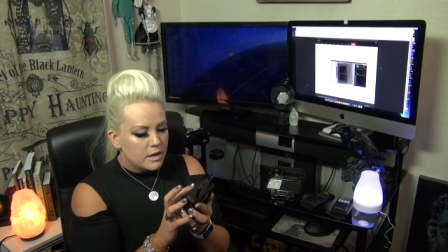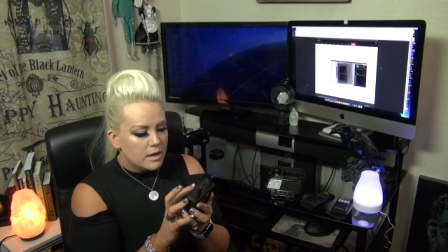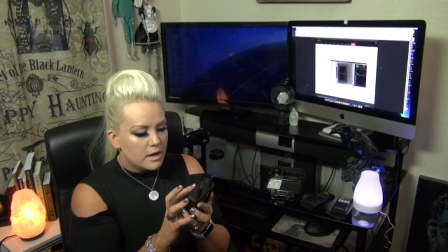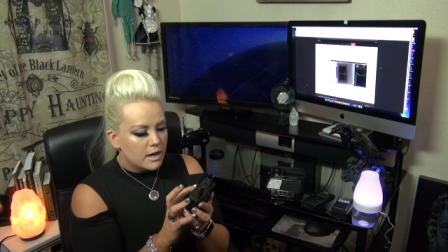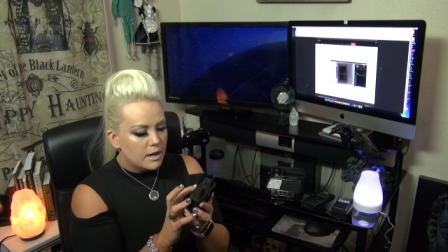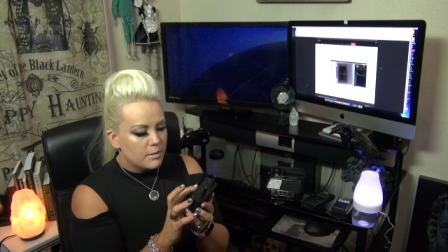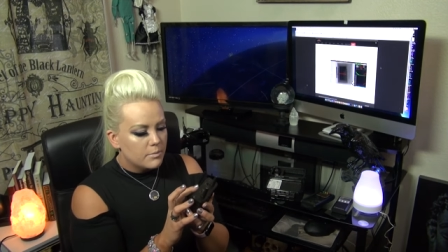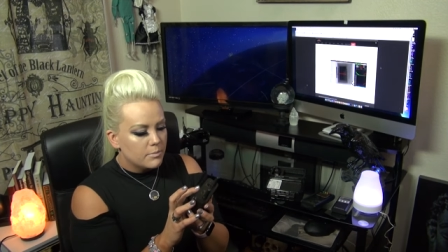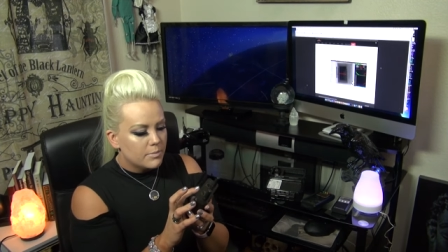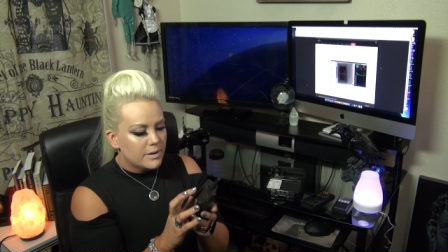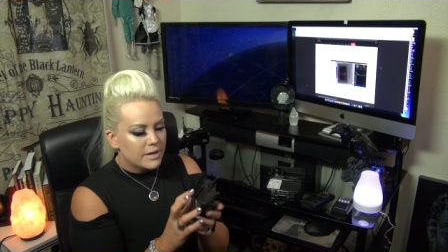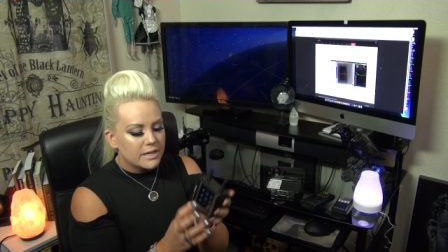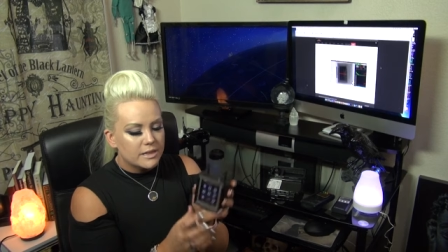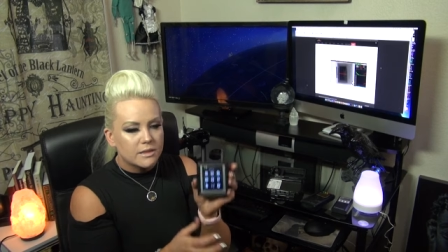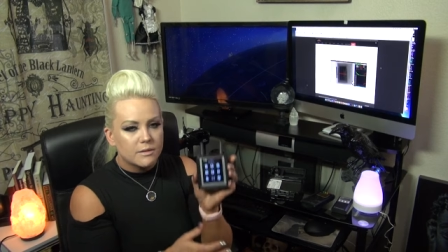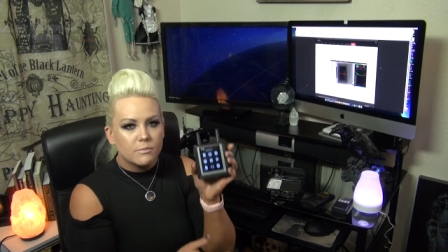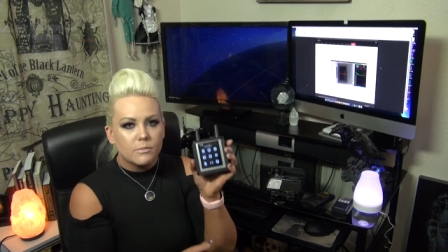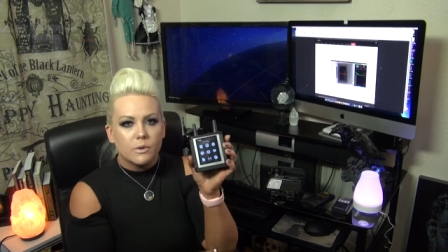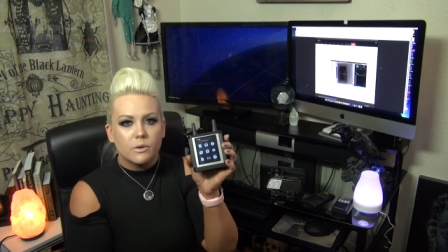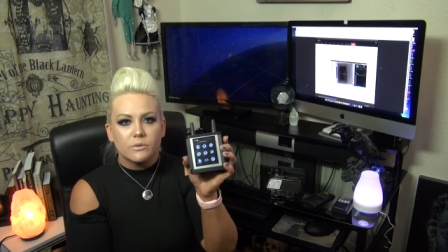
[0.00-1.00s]
Um, but
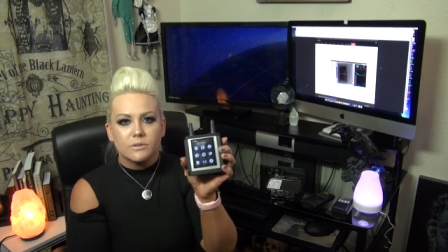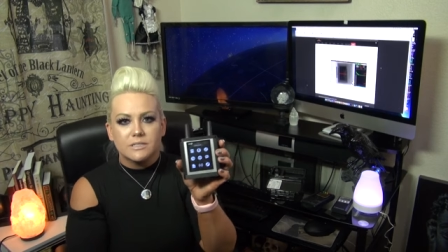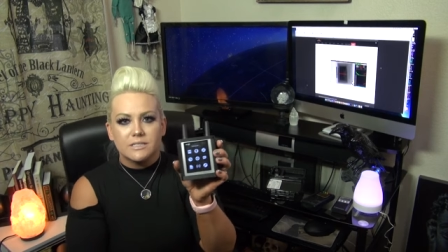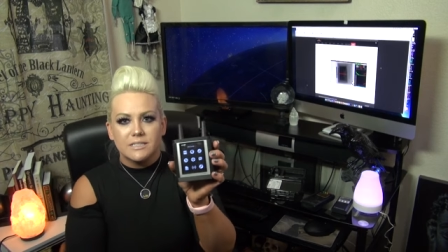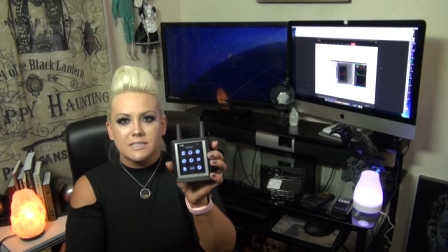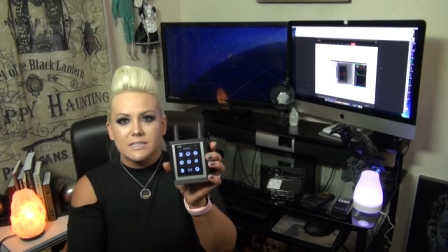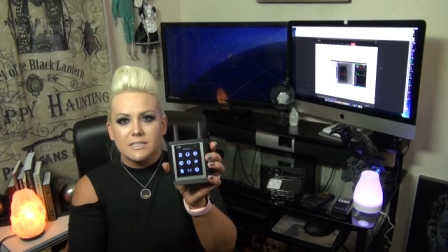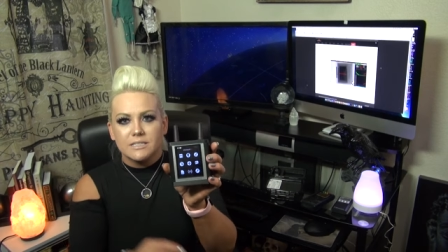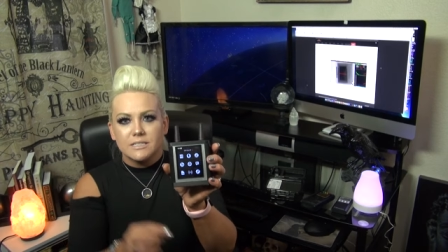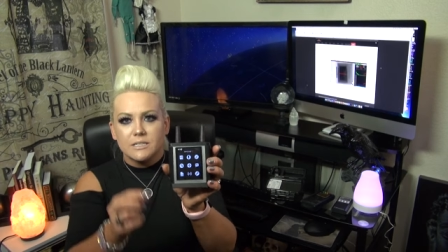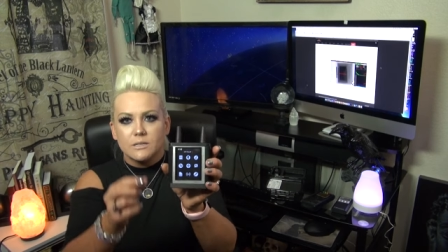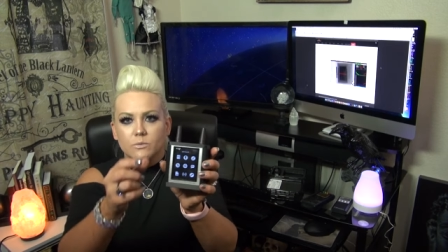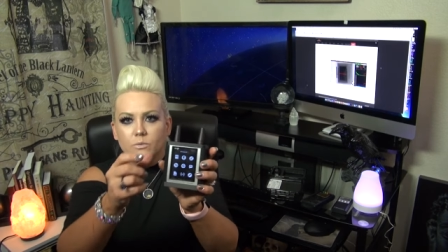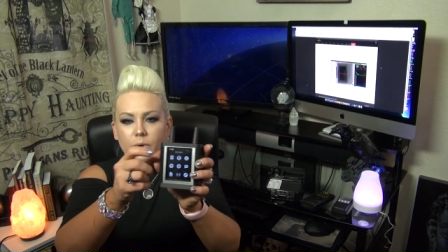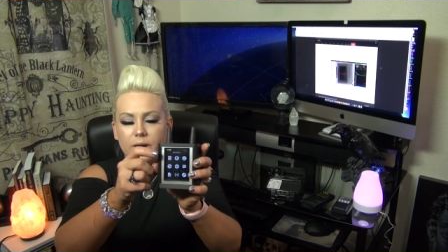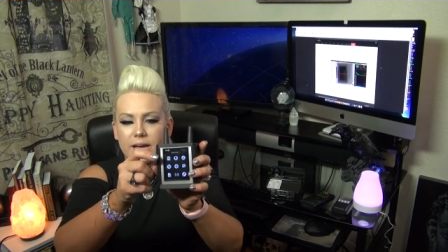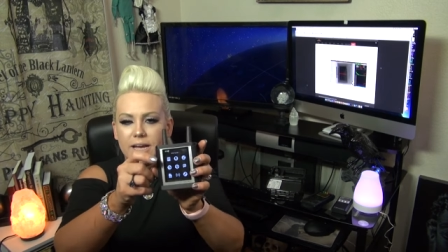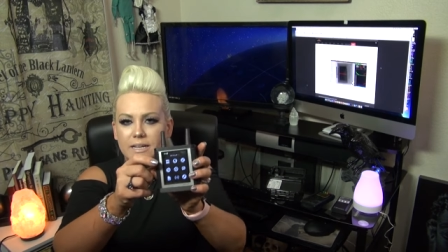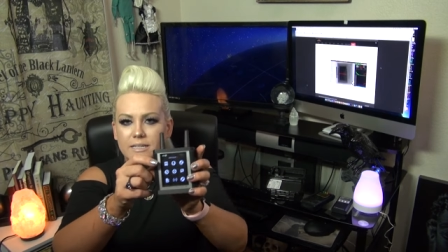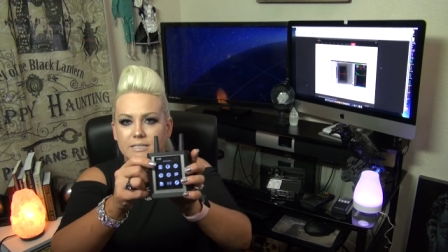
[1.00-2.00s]
the most easy
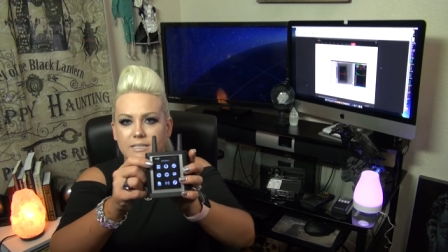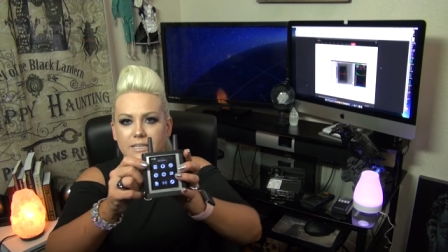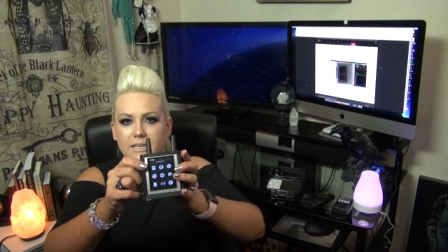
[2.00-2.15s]
way to